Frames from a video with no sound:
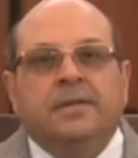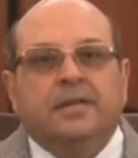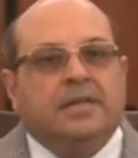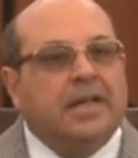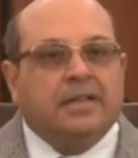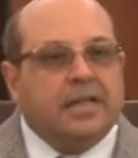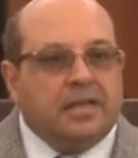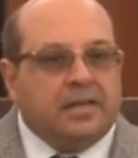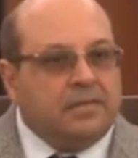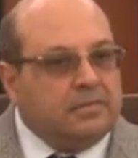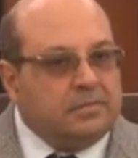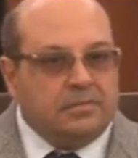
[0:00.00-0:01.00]
The other,
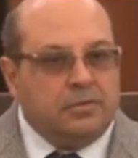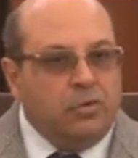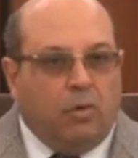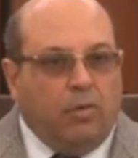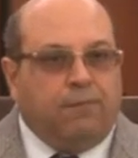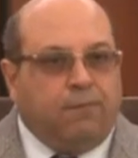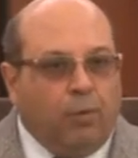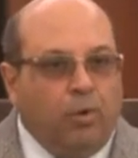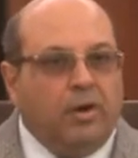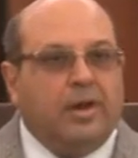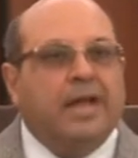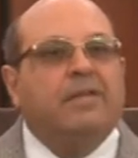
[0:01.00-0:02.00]
no
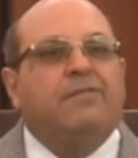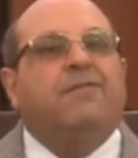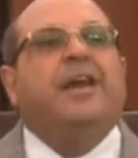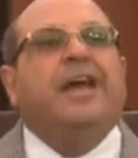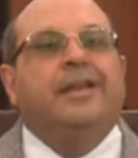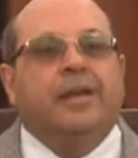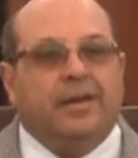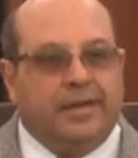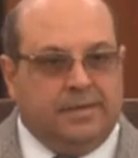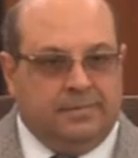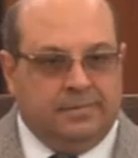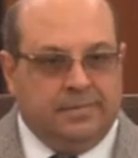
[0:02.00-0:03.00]
full and fair hearing.
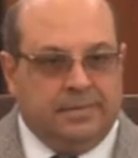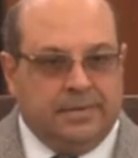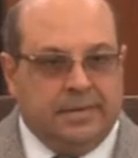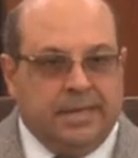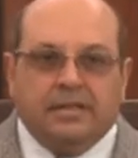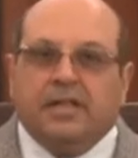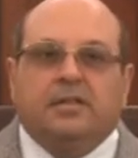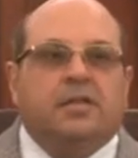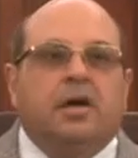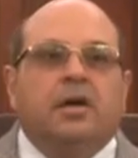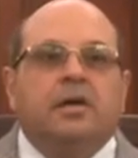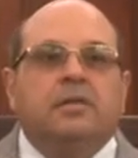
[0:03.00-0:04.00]
And the
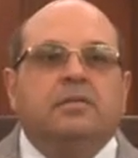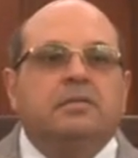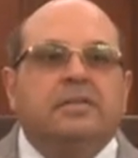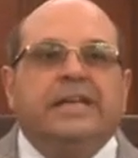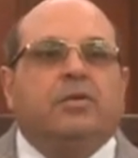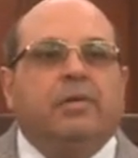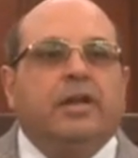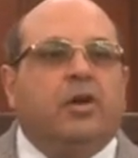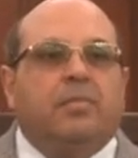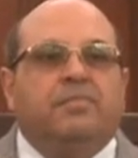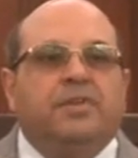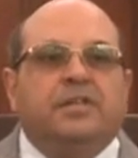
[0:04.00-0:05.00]
third, equally
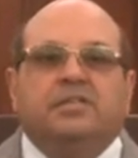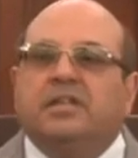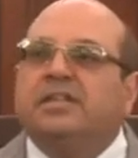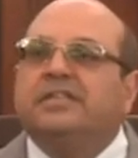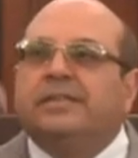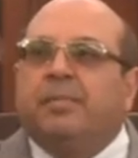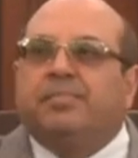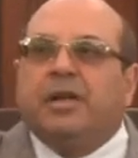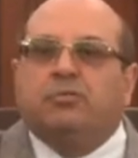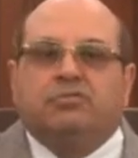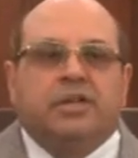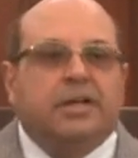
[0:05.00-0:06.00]
obvious, that he stepped
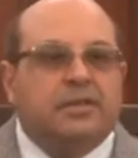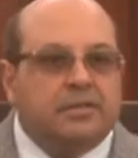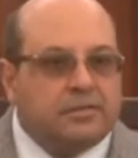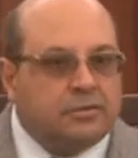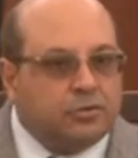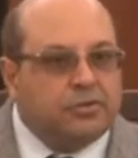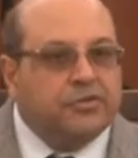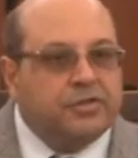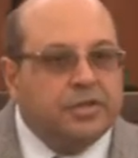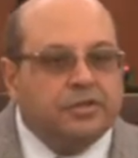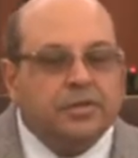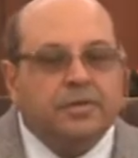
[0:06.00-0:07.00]
outside his
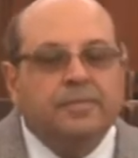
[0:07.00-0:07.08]
jurisdiction.